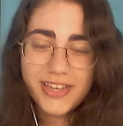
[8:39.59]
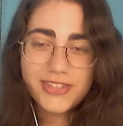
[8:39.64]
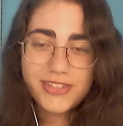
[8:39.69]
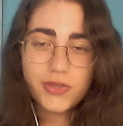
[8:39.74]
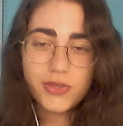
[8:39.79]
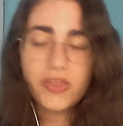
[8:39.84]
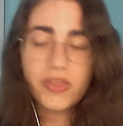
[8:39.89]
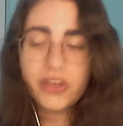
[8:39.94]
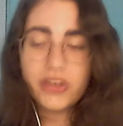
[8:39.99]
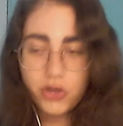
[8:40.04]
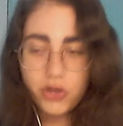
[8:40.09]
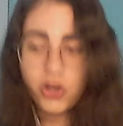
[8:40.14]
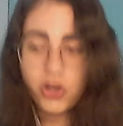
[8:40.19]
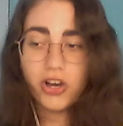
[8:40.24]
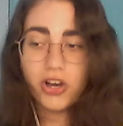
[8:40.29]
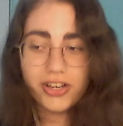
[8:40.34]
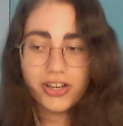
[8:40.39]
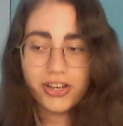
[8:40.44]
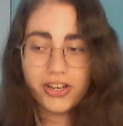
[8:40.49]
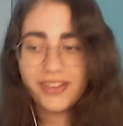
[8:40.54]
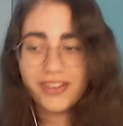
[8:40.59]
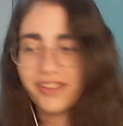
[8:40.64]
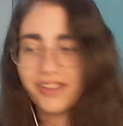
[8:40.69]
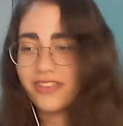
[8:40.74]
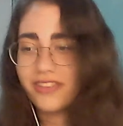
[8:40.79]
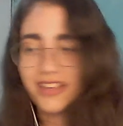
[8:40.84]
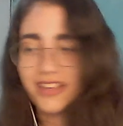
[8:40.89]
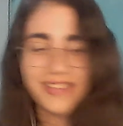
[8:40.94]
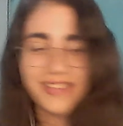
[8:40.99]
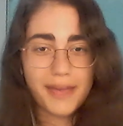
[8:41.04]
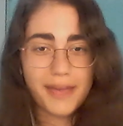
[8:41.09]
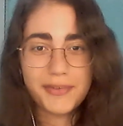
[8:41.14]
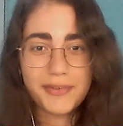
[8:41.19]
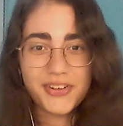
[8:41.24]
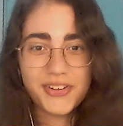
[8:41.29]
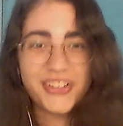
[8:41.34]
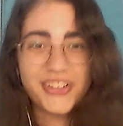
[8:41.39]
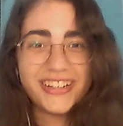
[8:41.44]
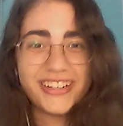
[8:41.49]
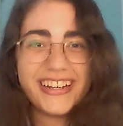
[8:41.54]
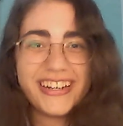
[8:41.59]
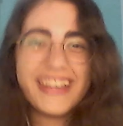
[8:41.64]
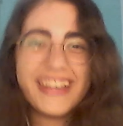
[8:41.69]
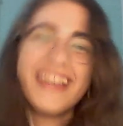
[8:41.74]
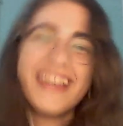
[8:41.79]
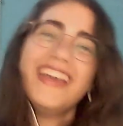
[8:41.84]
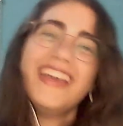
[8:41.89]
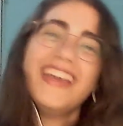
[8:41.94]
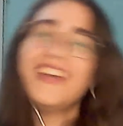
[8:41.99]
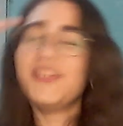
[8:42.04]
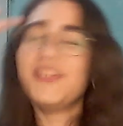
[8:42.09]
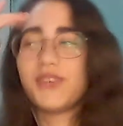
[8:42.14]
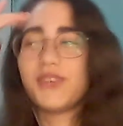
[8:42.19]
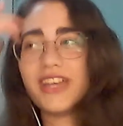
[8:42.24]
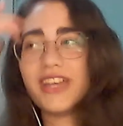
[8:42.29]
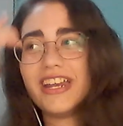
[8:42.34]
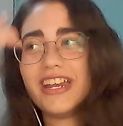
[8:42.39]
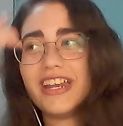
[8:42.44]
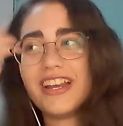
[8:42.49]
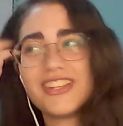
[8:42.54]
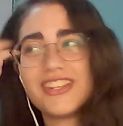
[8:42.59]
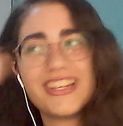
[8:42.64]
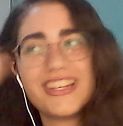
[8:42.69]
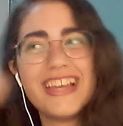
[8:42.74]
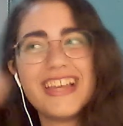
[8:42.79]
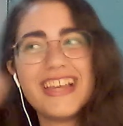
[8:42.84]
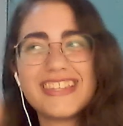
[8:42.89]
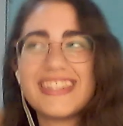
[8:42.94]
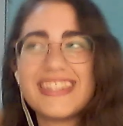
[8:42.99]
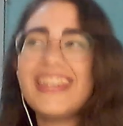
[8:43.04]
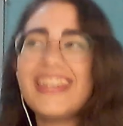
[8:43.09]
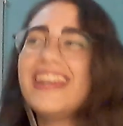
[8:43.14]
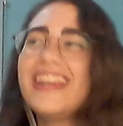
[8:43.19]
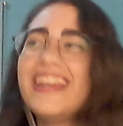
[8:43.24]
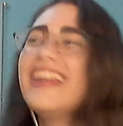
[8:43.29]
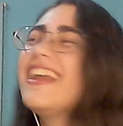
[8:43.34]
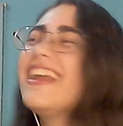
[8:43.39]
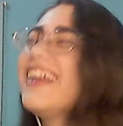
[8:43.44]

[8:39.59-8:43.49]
So that you hook the examiner during an English lesson.